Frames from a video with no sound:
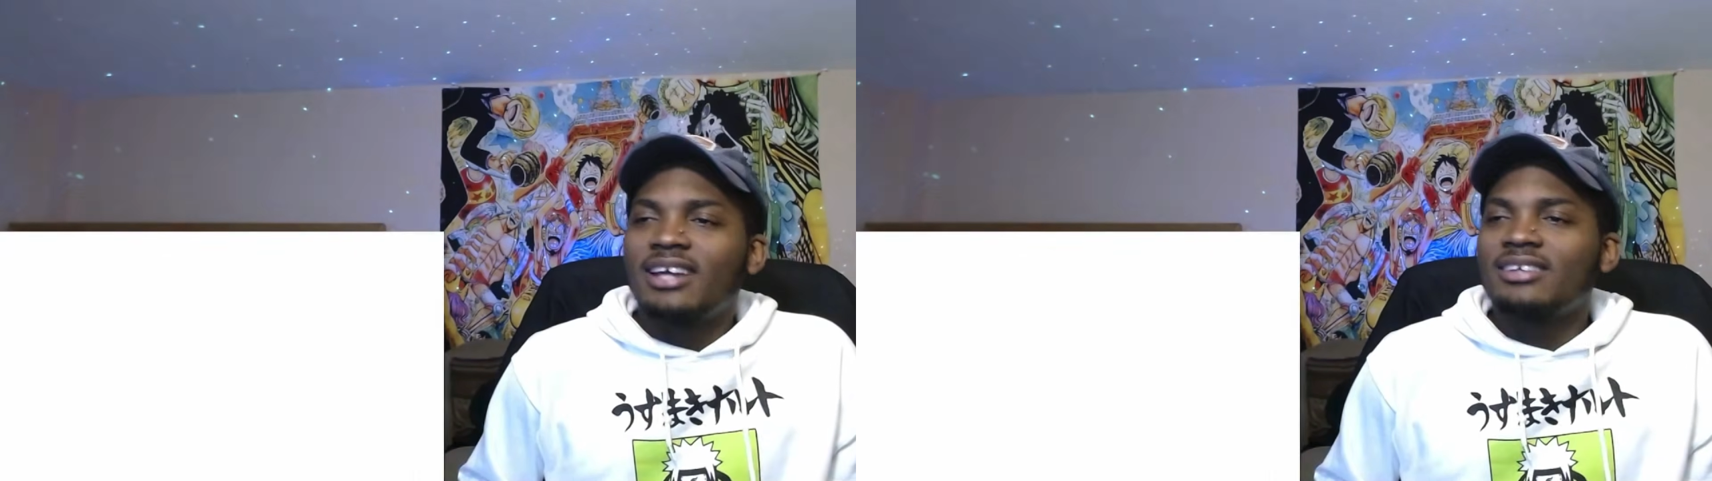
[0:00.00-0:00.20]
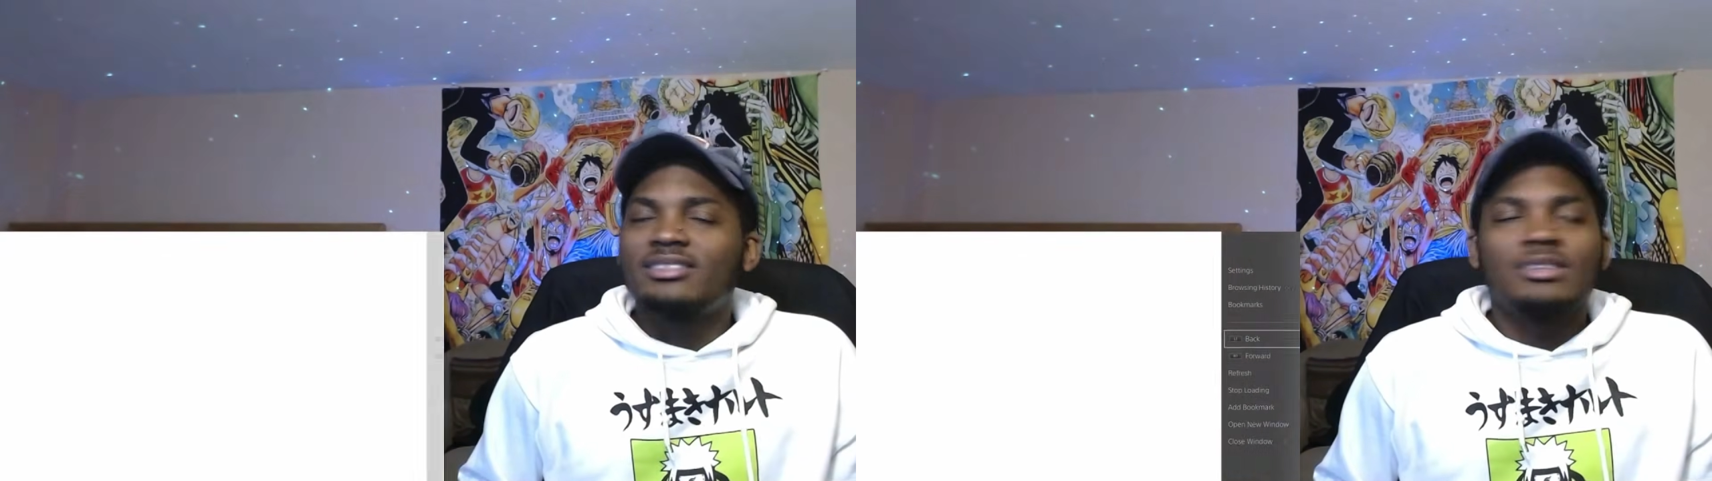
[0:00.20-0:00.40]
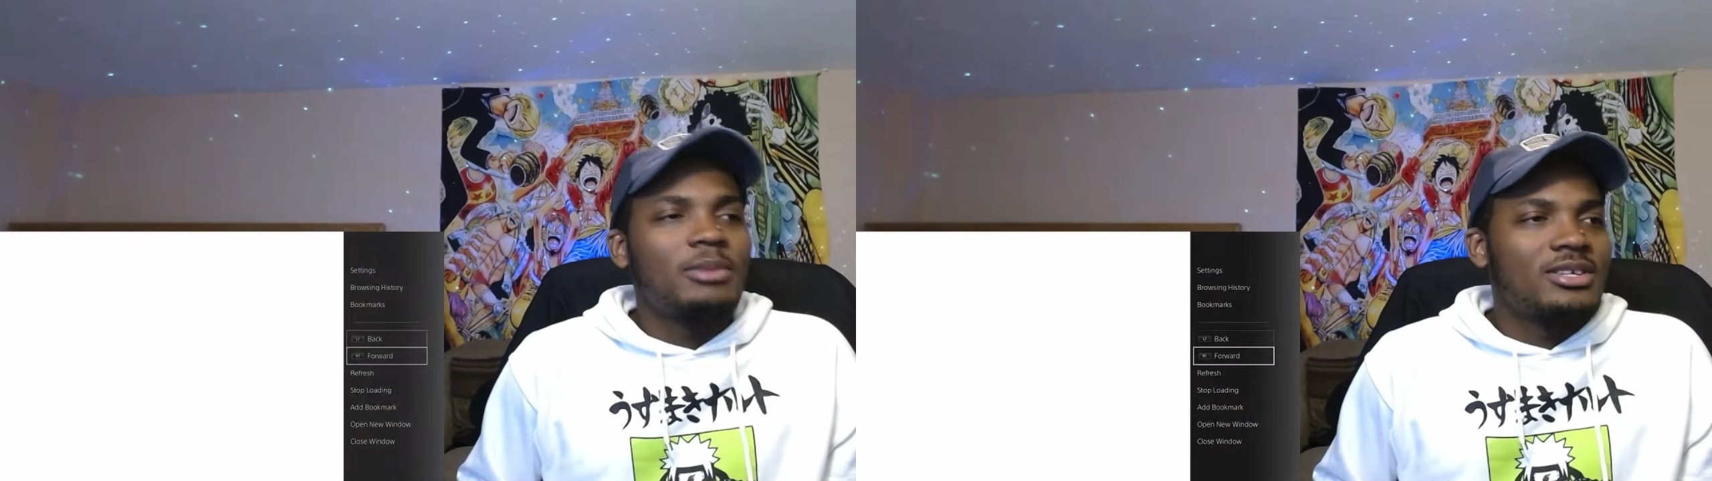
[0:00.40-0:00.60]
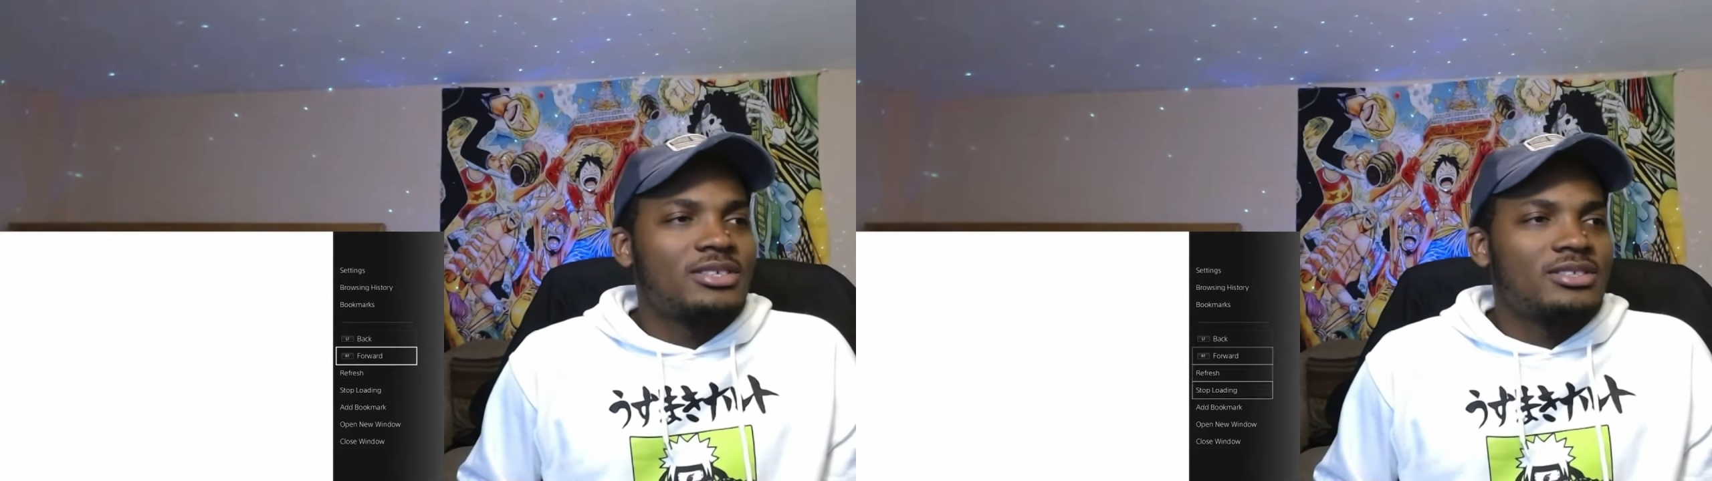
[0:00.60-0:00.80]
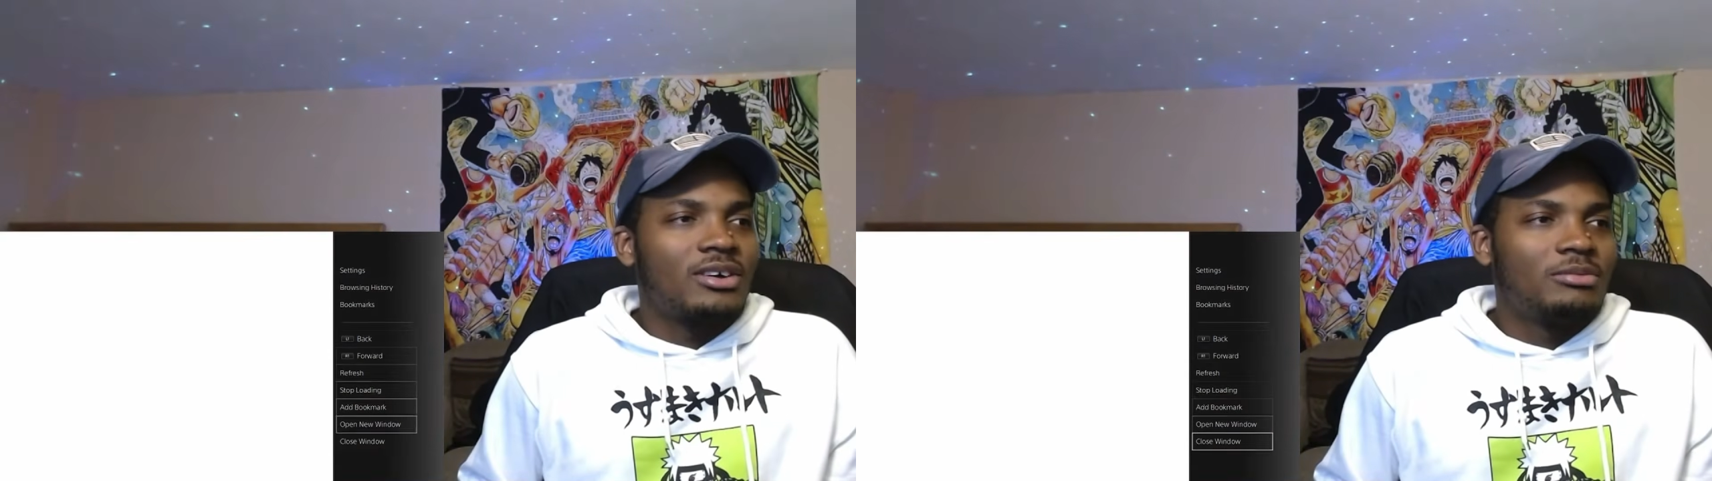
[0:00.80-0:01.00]
some of the
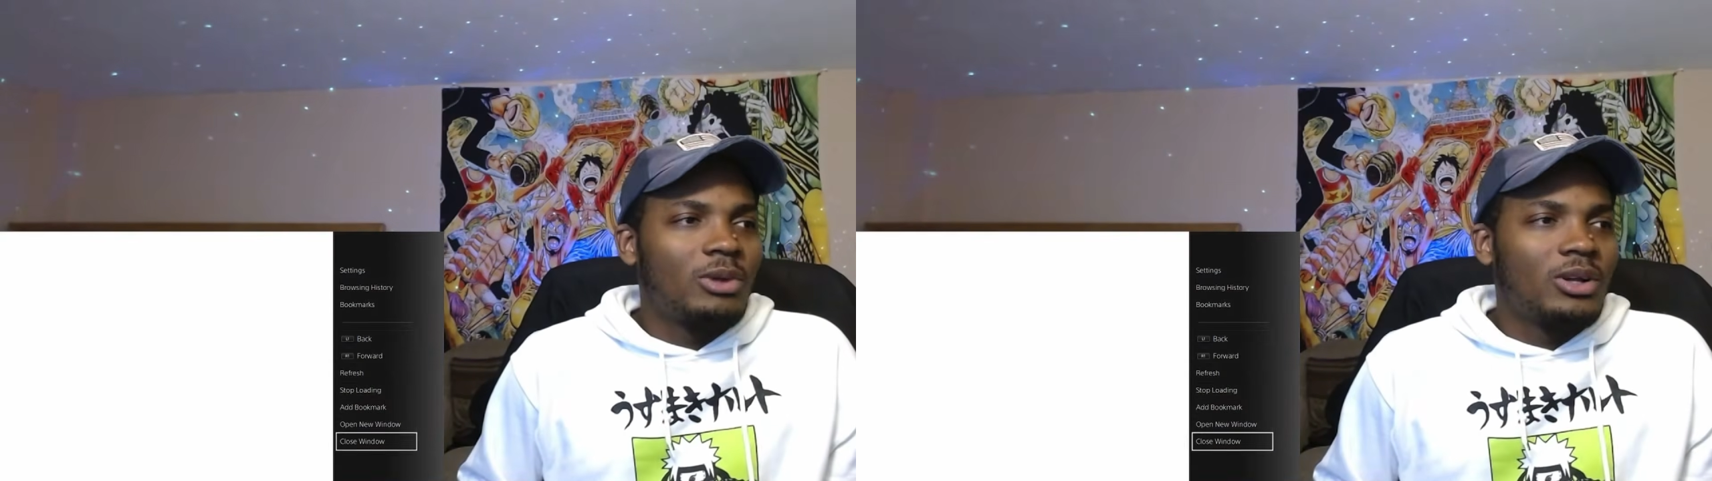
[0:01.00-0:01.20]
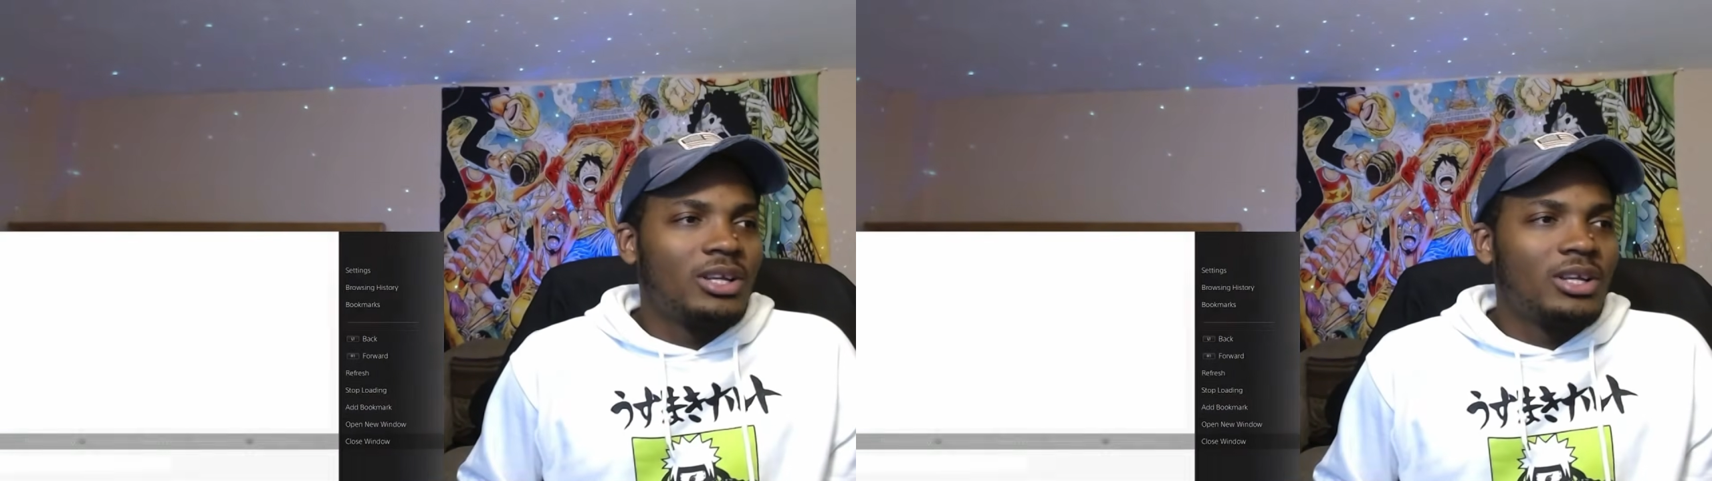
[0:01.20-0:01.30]
stuff, but